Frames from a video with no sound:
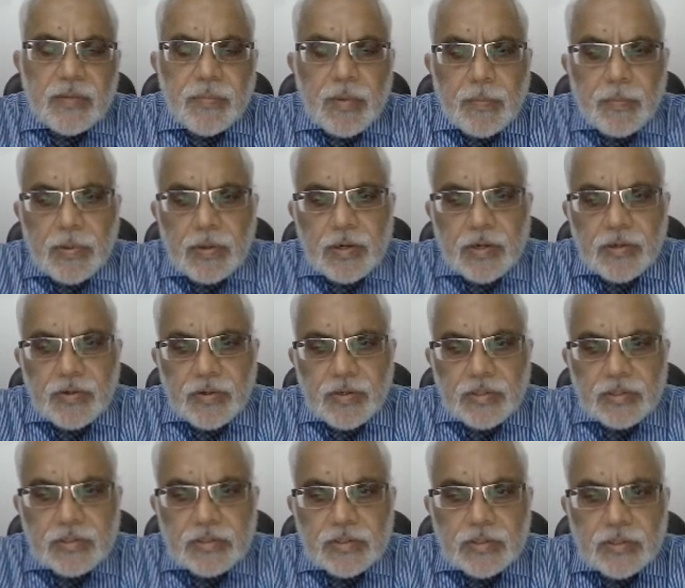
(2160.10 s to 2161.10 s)
member
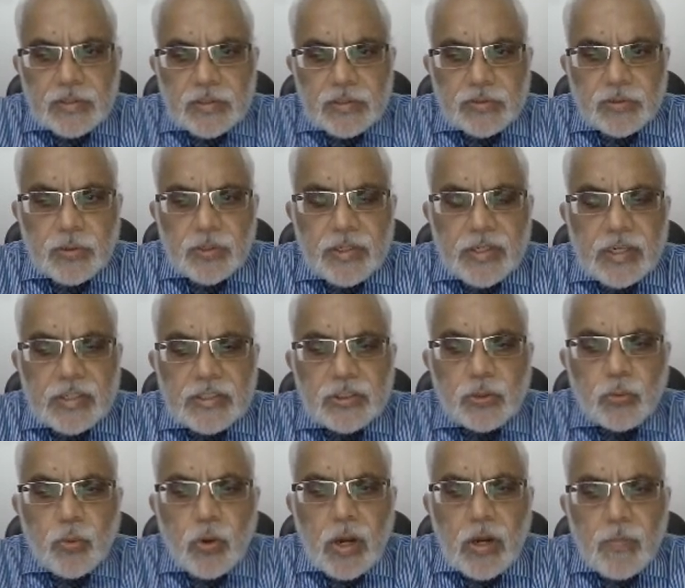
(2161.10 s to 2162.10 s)
countries. So he gets
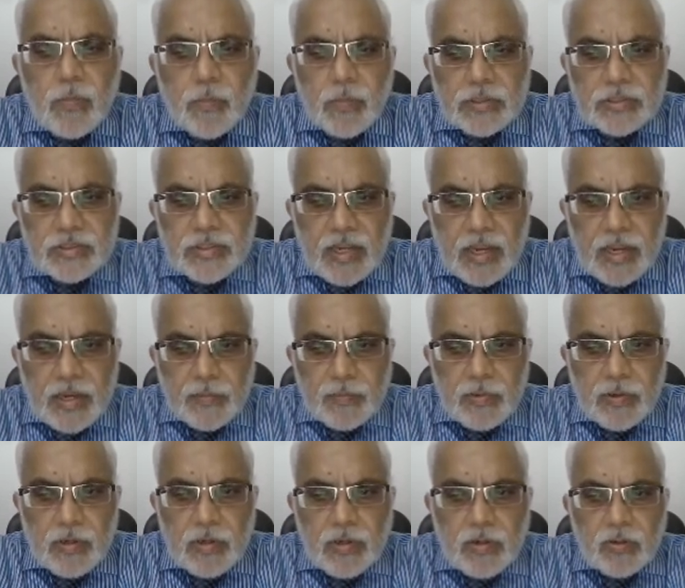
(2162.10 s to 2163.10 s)
12-month time
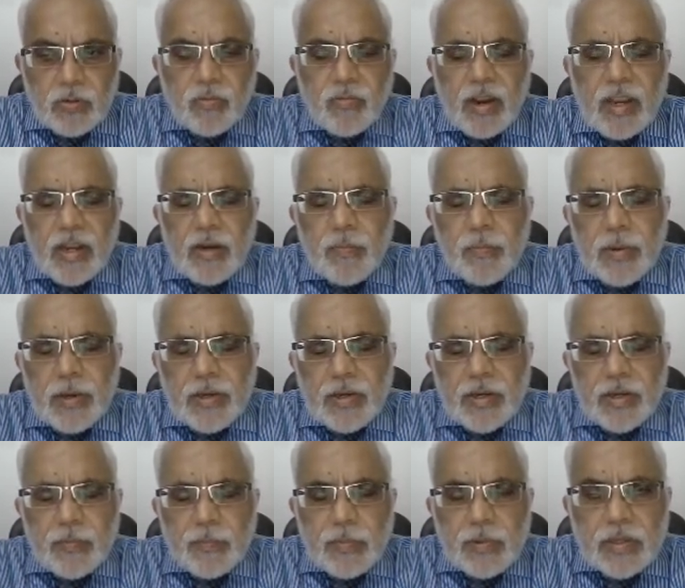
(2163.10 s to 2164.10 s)
to file
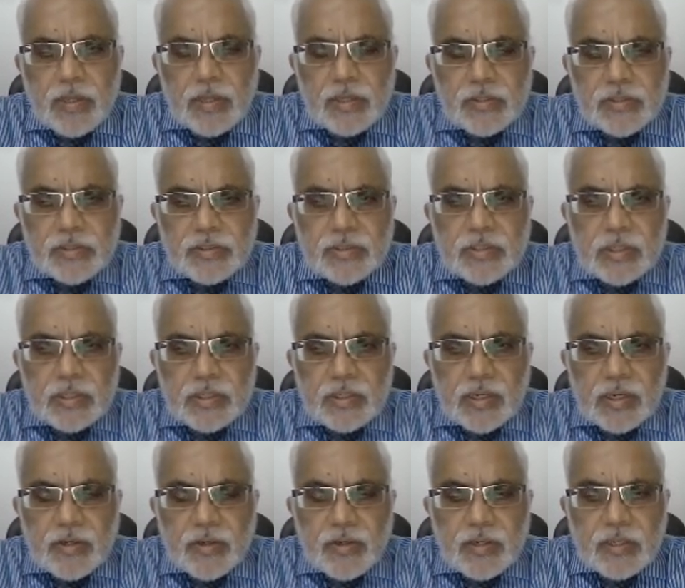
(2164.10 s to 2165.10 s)
patent applications in other
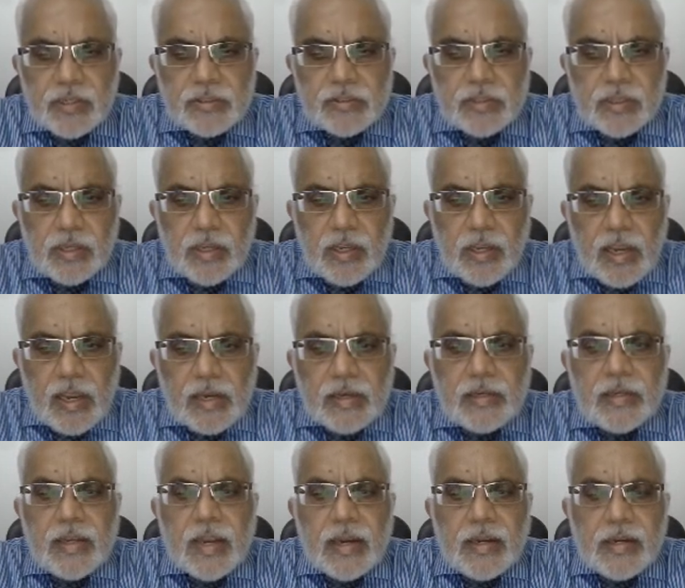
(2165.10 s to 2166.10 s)
countries
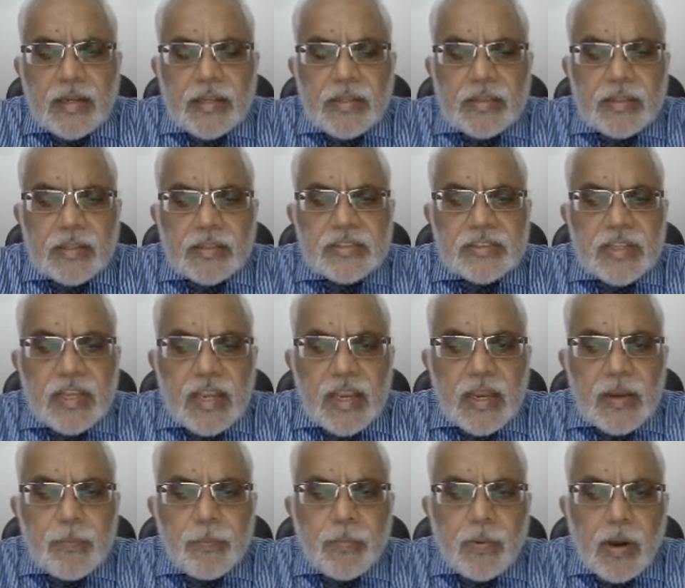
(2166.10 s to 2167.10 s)
and getting the
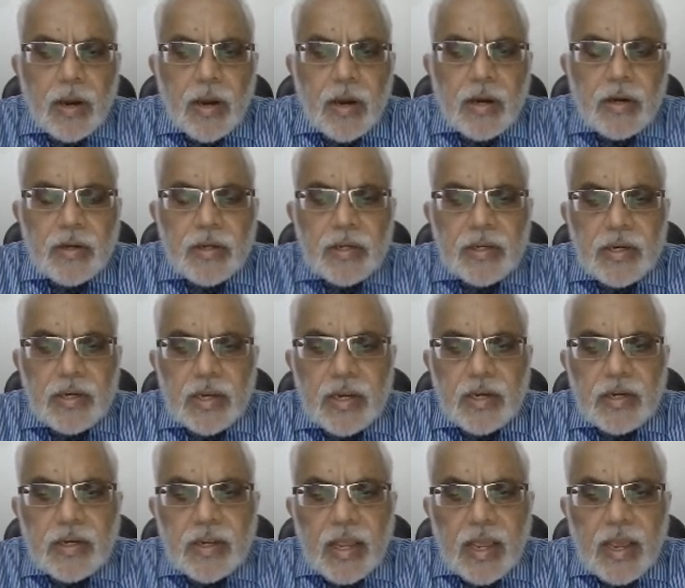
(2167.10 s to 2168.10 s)
same priority
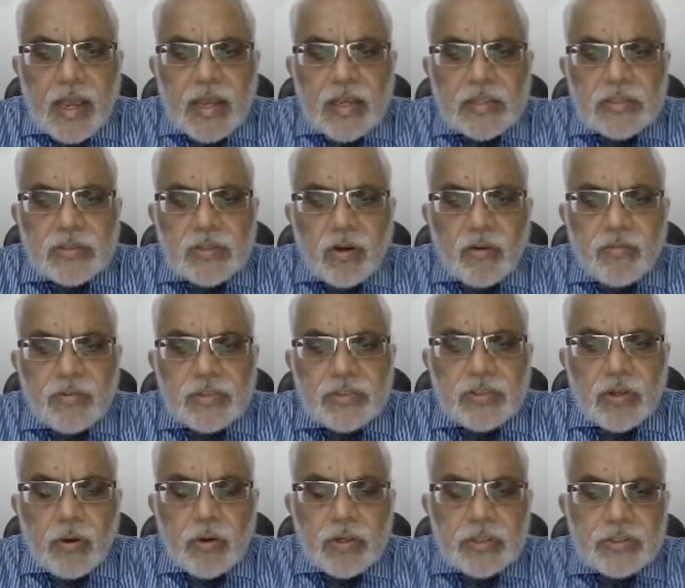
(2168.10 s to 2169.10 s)
date as of his
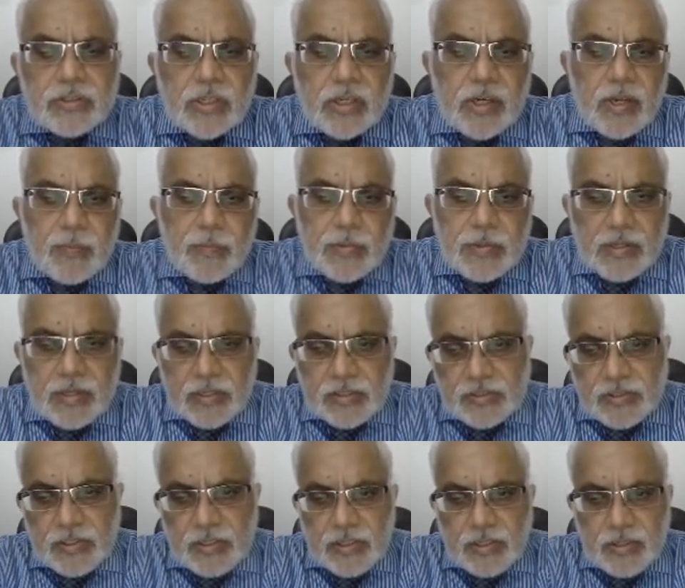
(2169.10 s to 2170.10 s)
original
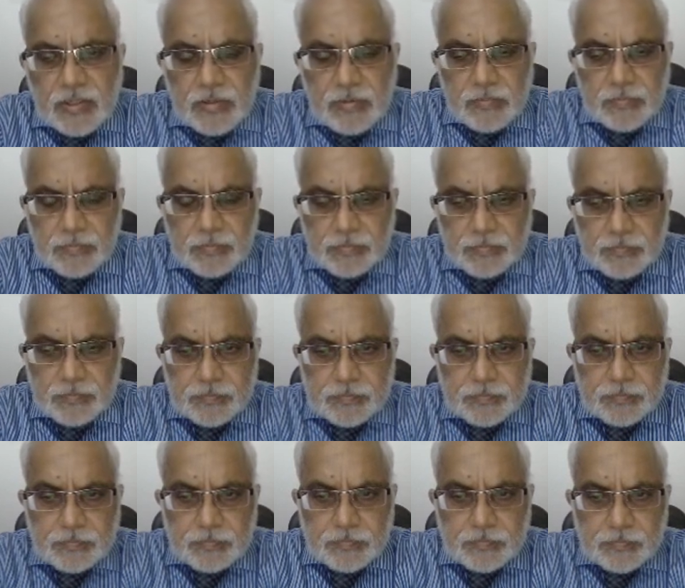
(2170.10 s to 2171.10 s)
application,
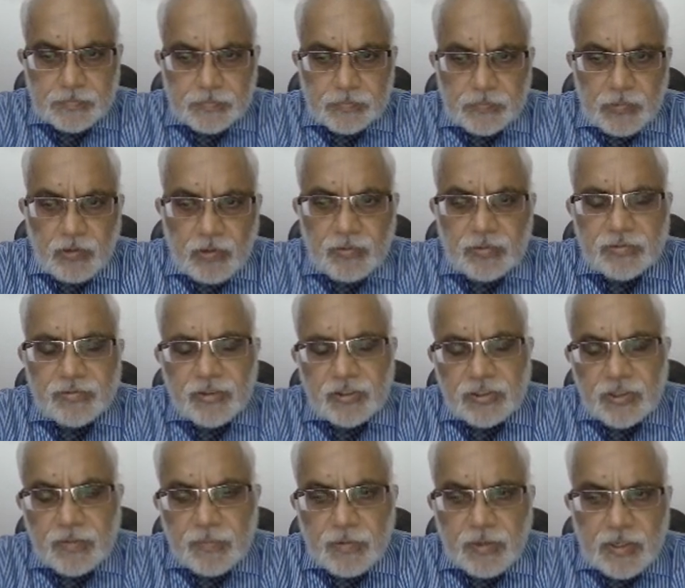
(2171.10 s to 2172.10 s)
of his
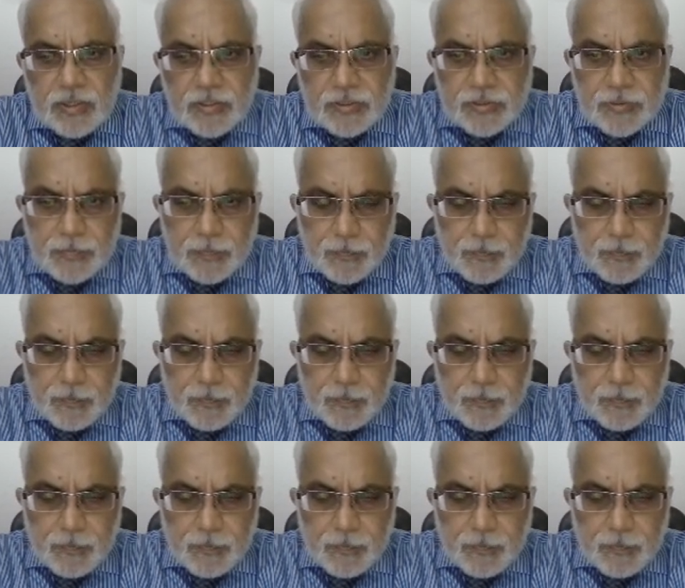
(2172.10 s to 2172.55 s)
first application.